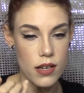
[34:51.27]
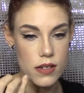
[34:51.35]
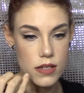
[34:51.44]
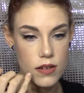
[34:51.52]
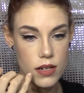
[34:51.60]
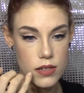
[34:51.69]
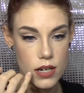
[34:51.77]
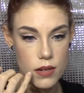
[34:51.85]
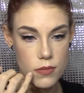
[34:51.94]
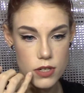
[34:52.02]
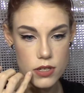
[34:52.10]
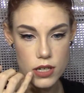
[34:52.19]
So I try to
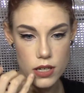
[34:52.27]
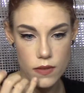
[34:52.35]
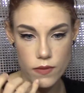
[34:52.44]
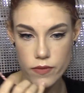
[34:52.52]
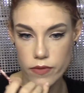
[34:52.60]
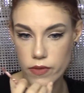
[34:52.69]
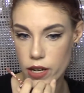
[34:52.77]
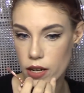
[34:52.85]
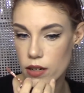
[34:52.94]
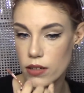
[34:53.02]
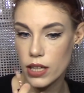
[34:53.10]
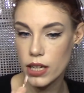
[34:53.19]
make sure I get very,
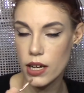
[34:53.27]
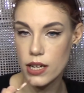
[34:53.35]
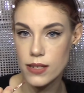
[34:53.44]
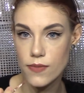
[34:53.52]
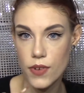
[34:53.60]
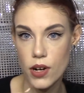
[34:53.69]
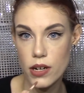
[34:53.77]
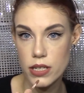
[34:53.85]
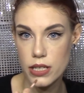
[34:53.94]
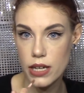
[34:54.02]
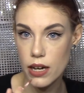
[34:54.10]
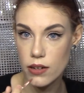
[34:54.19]
like, as far to
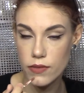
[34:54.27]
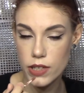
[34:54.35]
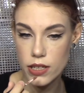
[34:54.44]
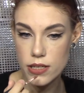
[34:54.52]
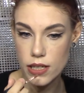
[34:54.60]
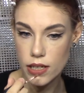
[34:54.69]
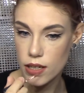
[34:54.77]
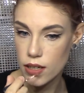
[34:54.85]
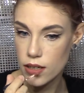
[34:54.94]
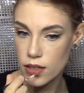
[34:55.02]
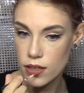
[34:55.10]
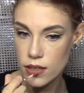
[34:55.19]
the out of it as I
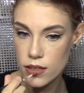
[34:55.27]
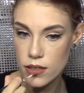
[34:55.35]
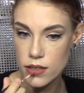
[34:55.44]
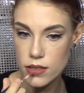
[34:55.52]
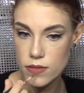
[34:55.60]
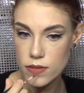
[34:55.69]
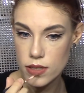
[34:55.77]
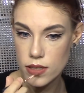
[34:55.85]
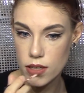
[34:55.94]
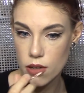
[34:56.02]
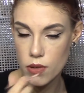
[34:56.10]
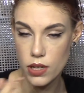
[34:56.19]
can. So I'm just going
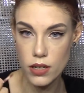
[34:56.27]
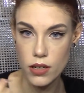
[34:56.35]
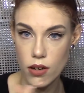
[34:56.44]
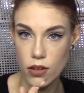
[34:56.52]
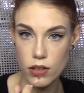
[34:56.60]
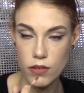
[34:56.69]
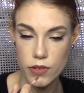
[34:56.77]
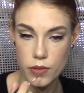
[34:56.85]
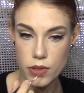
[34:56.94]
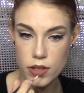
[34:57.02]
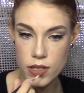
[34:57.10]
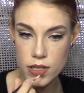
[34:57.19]
to go in all over
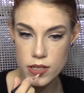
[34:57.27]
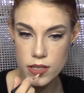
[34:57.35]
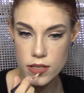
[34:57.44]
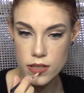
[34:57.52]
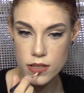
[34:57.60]
with this.